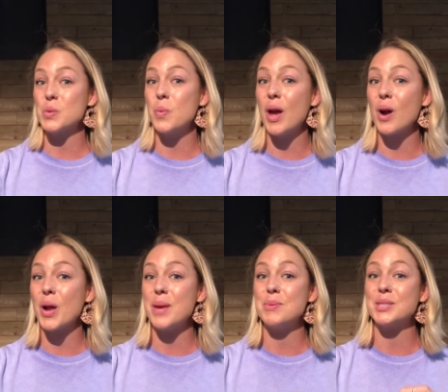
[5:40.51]
we are
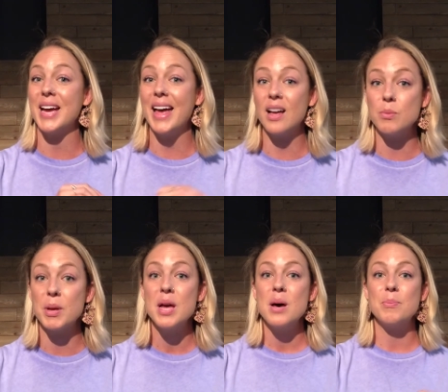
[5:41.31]
able to help
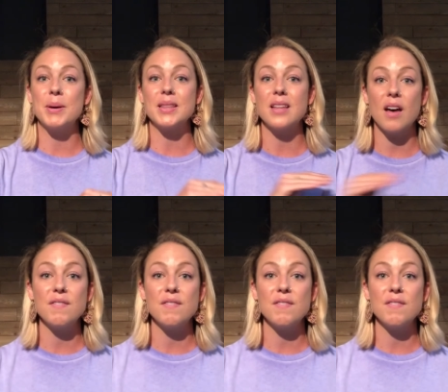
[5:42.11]
but love